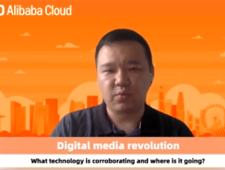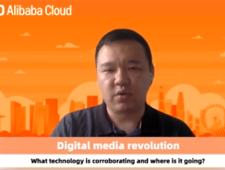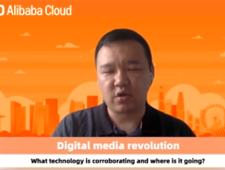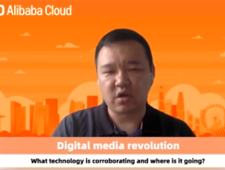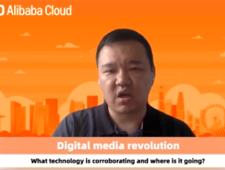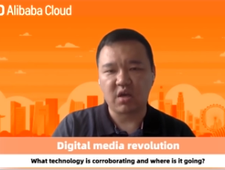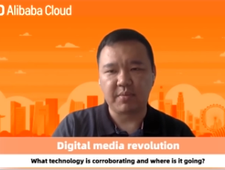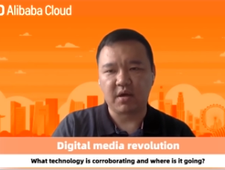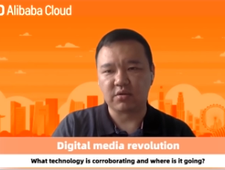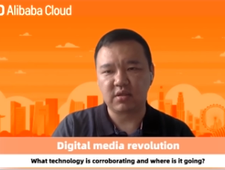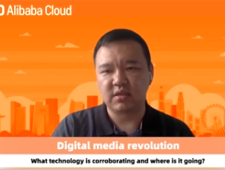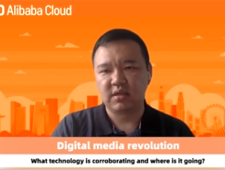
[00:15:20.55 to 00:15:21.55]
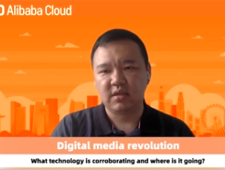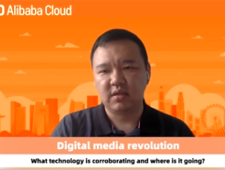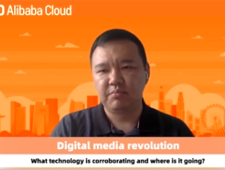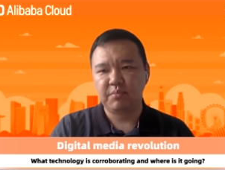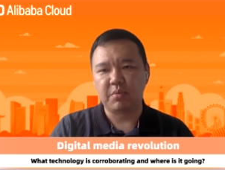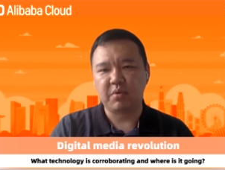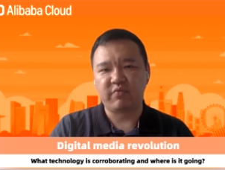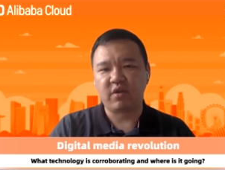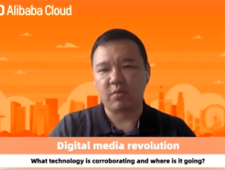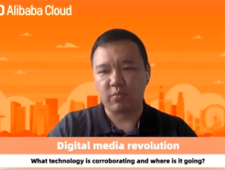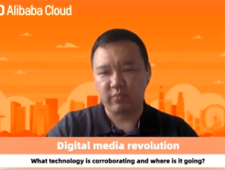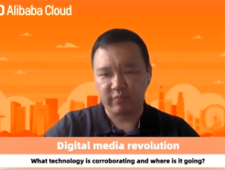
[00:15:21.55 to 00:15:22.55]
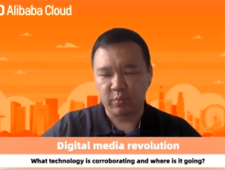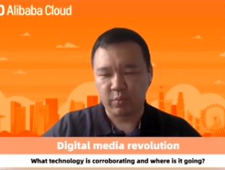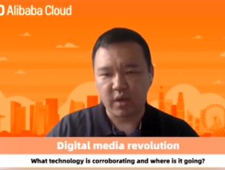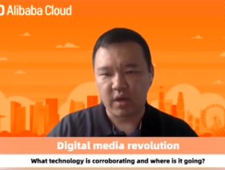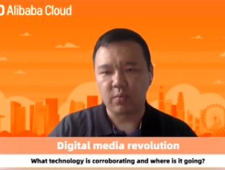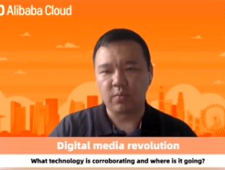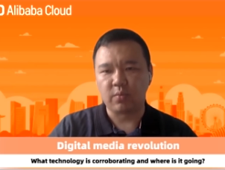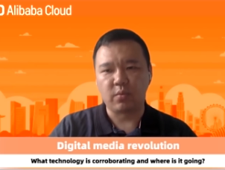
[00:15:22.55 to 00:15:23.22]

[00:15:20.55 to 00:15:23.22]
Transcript: we're talking about people from where,